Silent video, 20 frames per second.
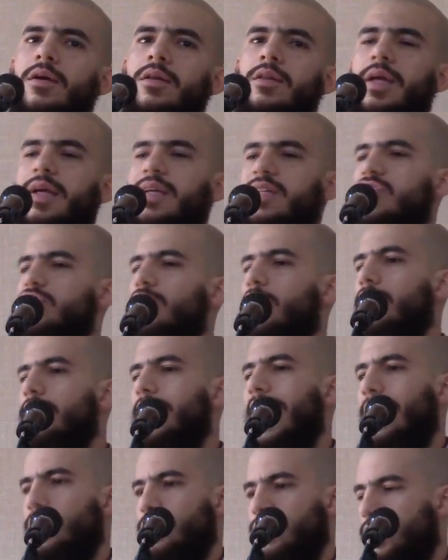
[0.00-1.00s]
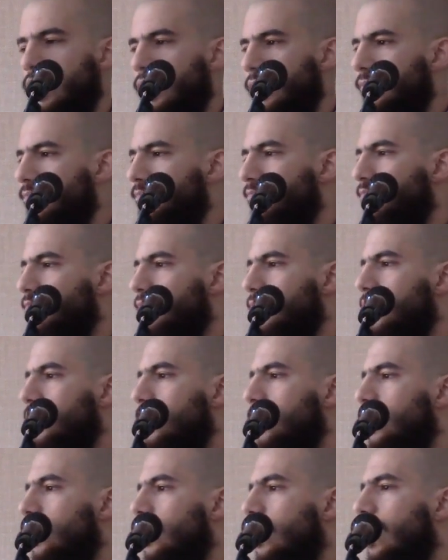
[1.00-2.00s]
There is no doubt
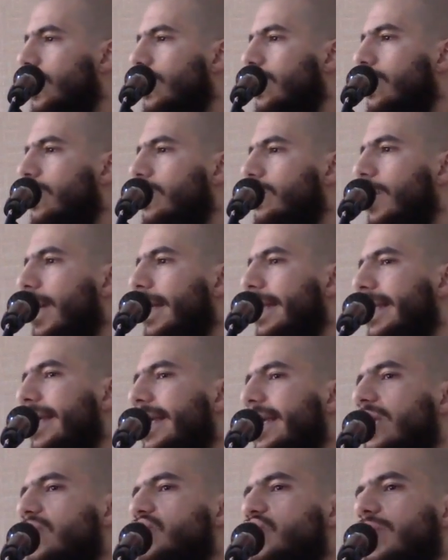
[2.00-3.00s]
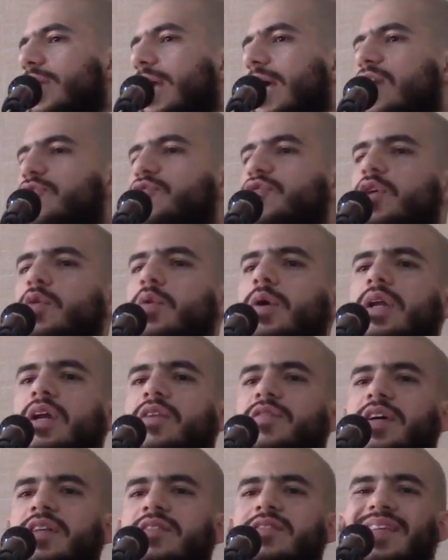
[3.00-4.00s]
that each and every one
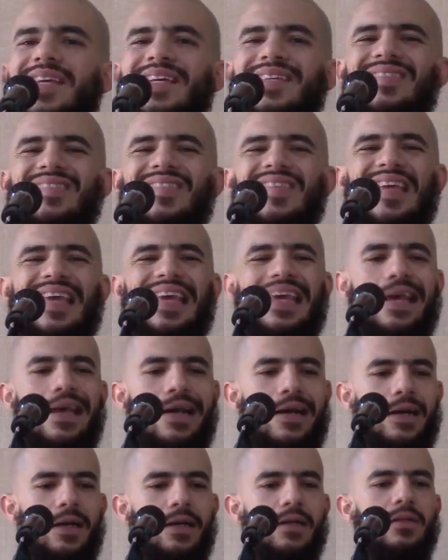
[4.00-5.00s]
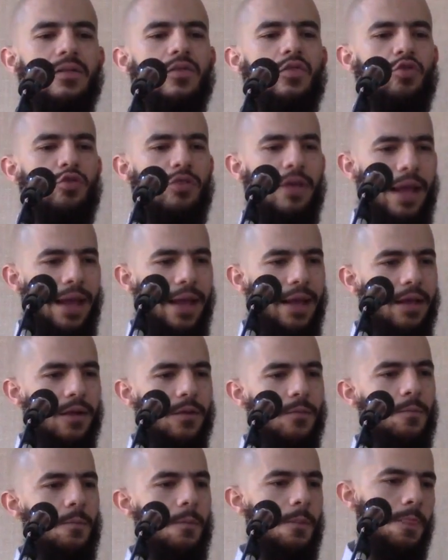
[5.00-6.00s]
of us is here
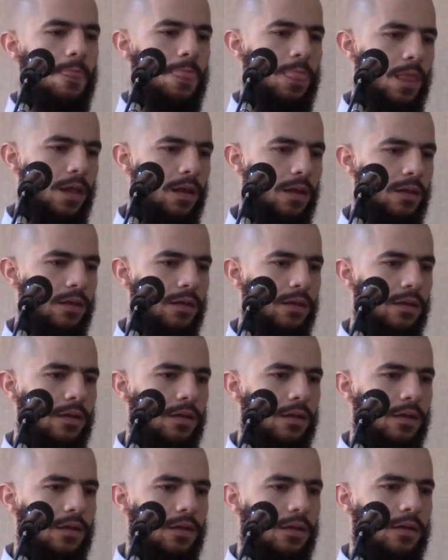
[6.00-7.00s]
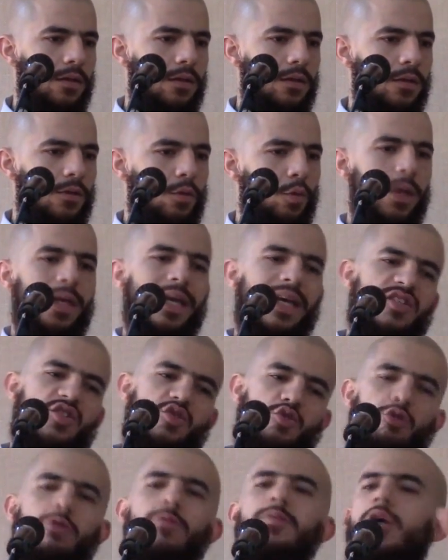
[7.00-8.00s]
today. We
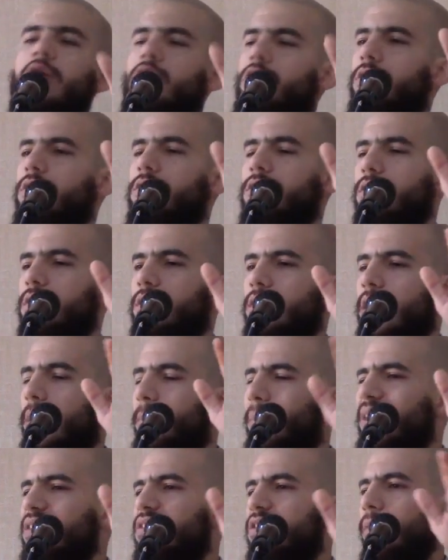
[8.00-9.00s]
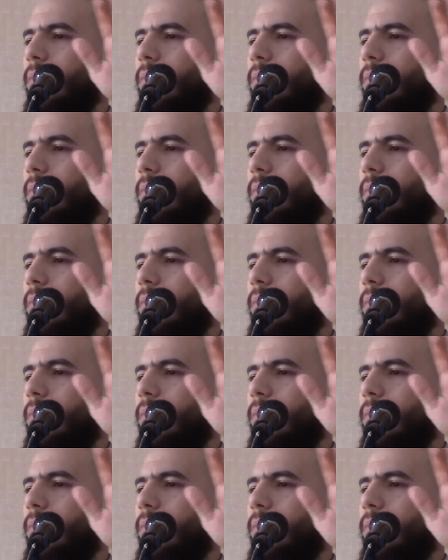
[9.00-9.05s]
assume the good, the best